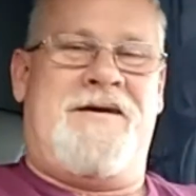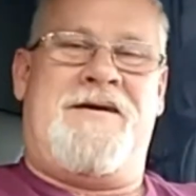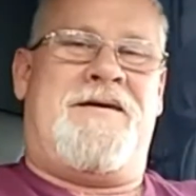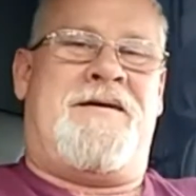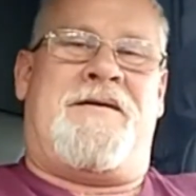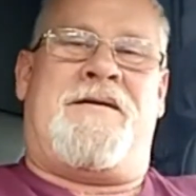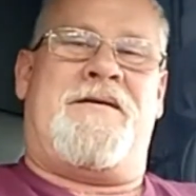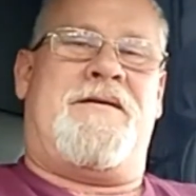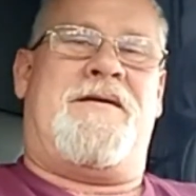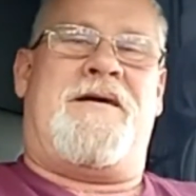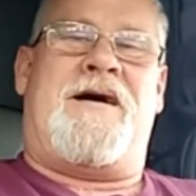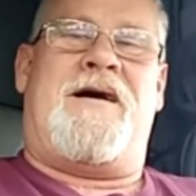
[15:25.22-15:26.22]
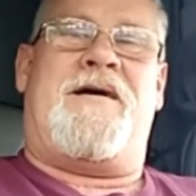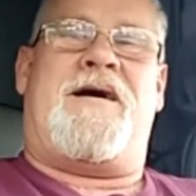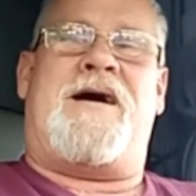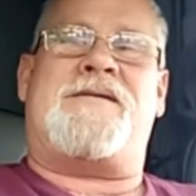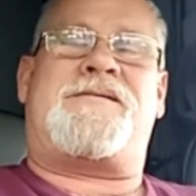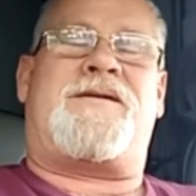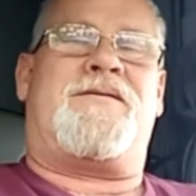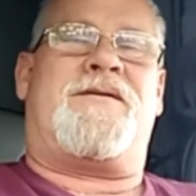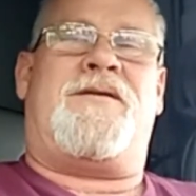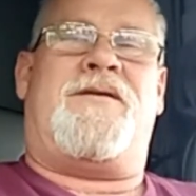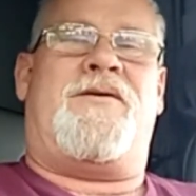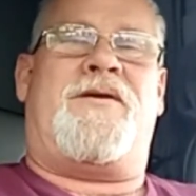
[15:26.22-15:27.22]
uh, I
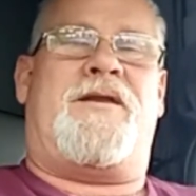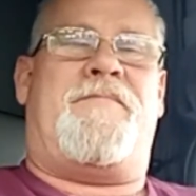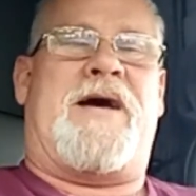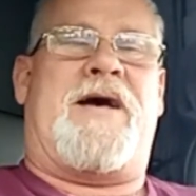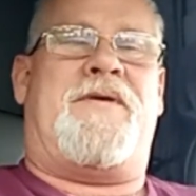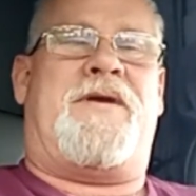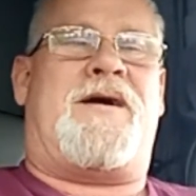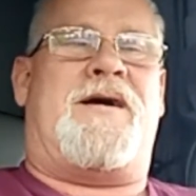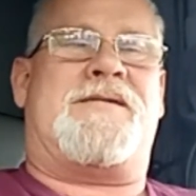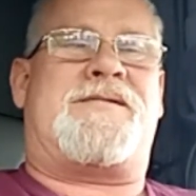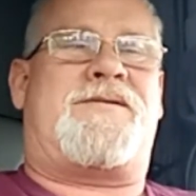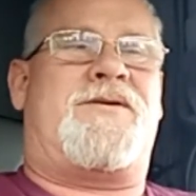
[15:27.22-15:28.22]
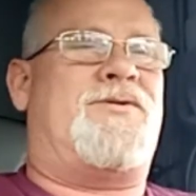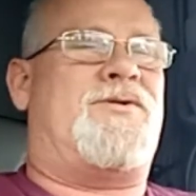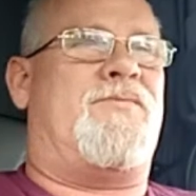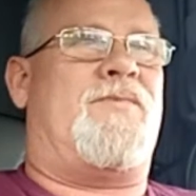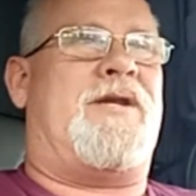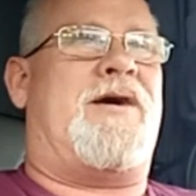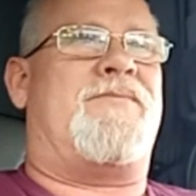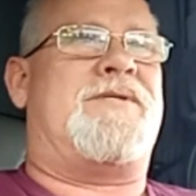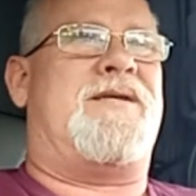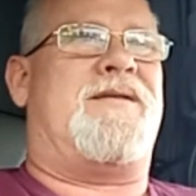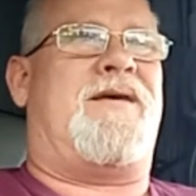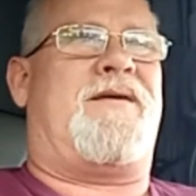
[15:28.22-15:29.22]
started learning about the Constitution when I was
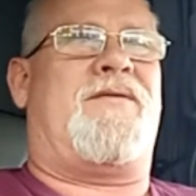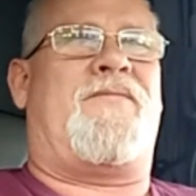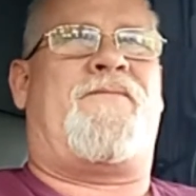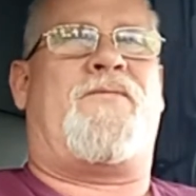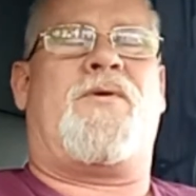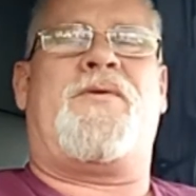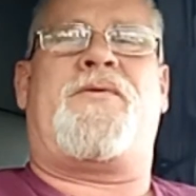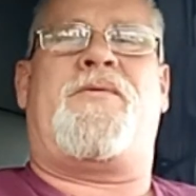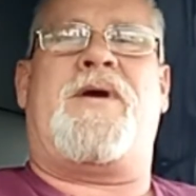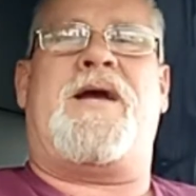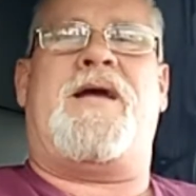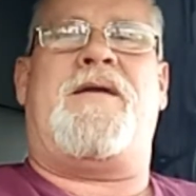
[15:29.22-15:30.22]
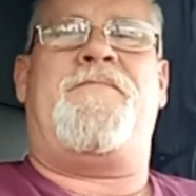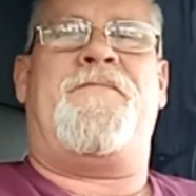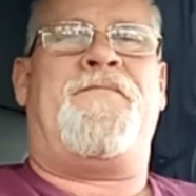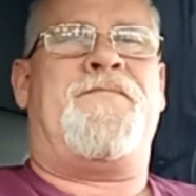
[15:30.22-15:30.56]
in like the fourth grade,